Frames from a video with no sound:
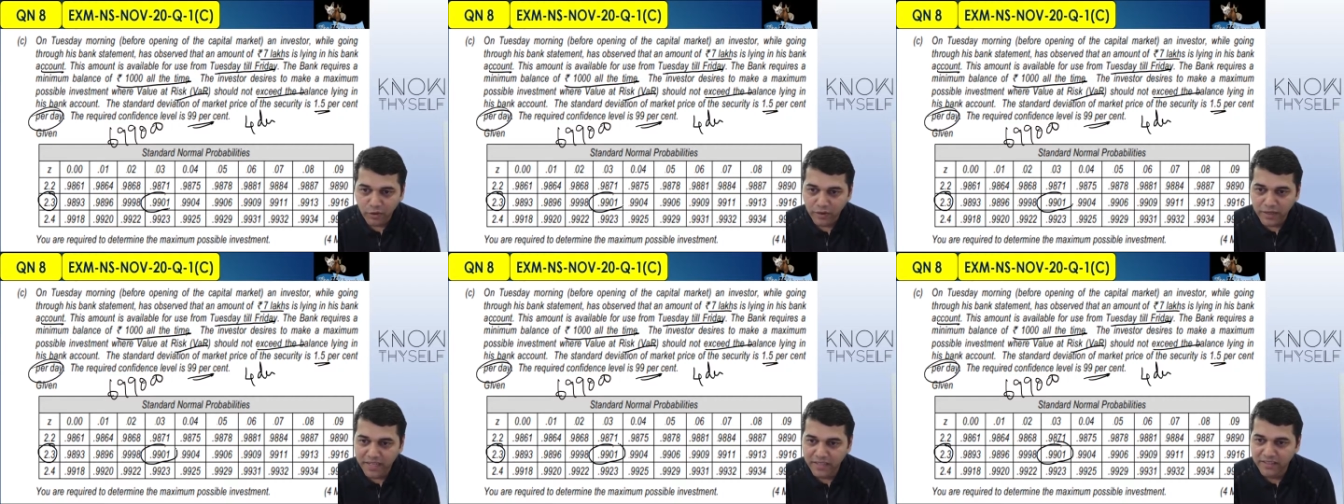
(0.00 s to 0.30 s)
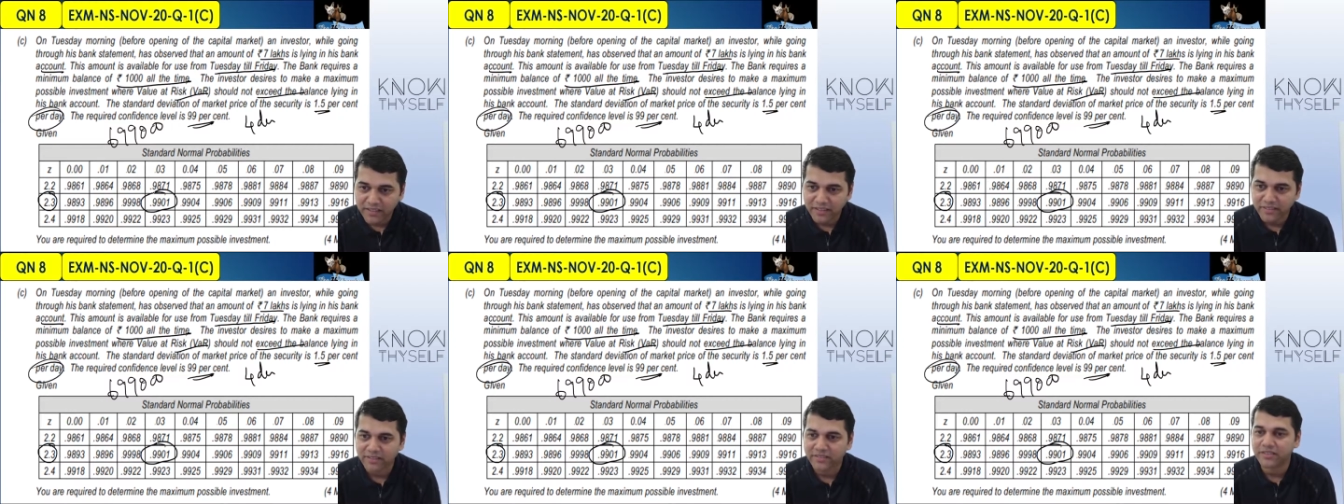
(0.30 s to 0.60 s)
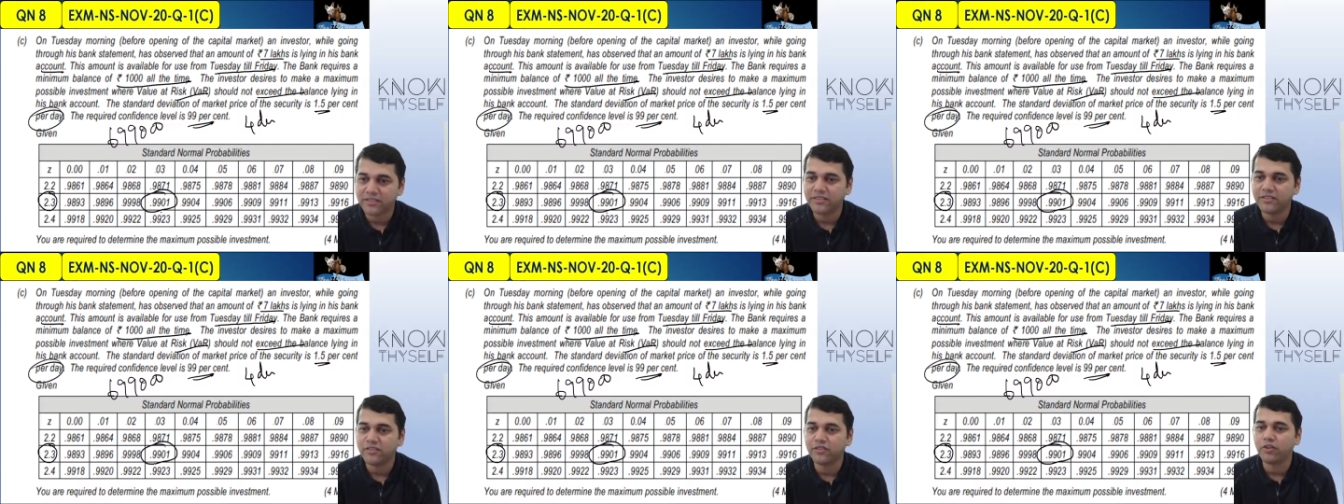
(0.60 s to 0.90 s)
get this
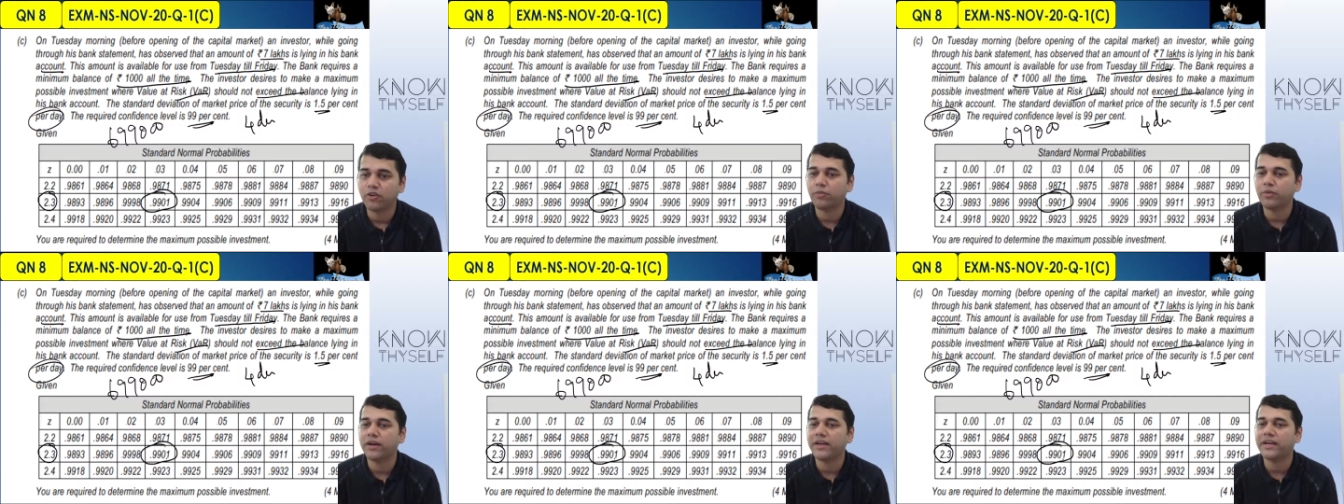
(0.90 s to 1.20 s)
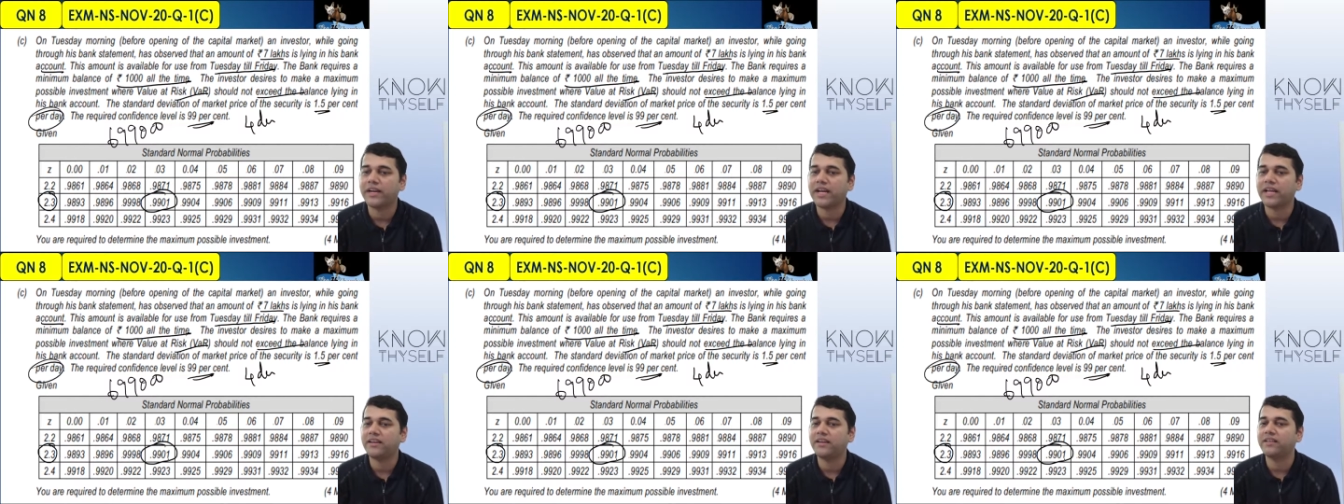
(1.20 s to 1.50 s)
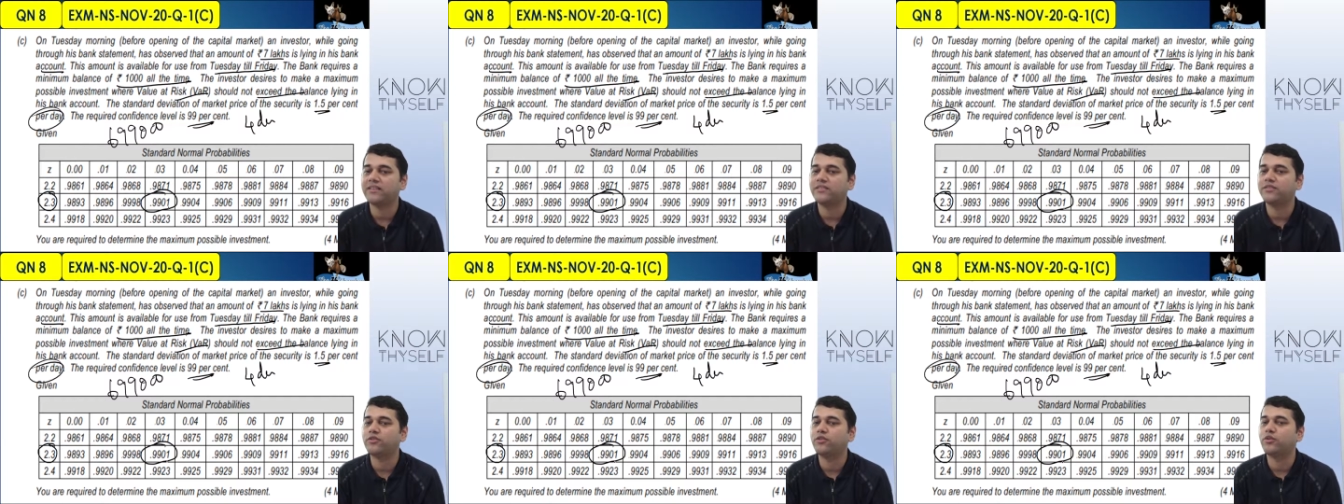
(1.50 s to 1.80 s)

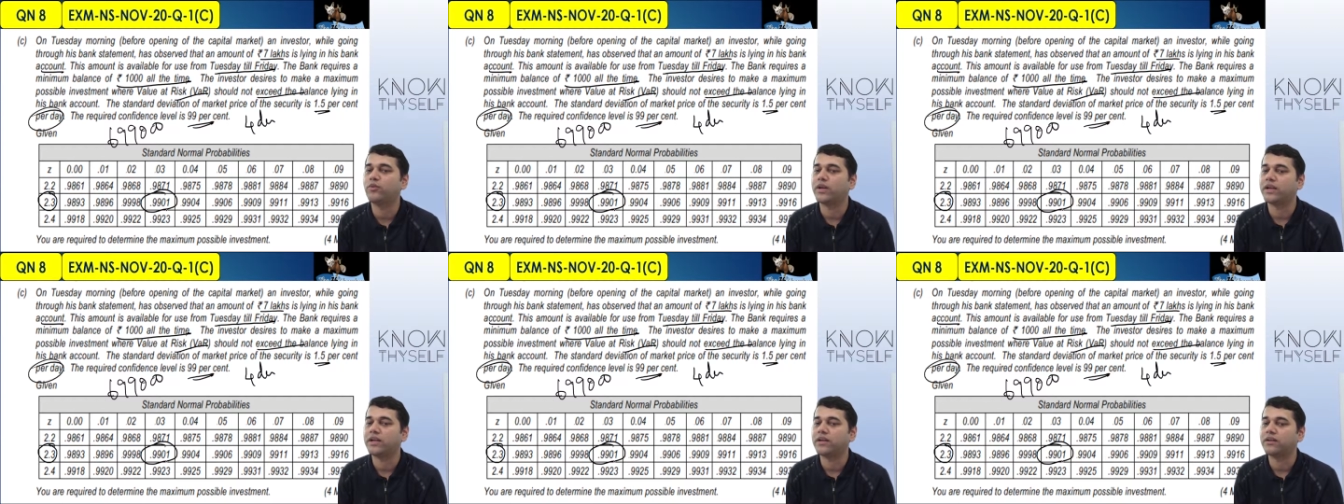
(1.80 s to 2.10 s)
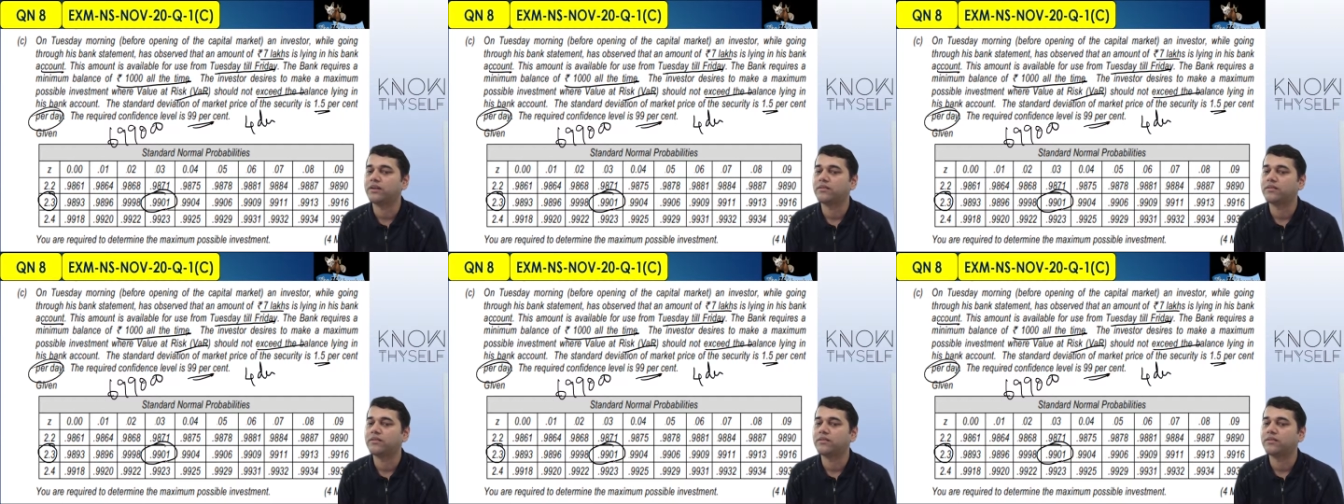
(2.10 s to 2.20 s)
0.9901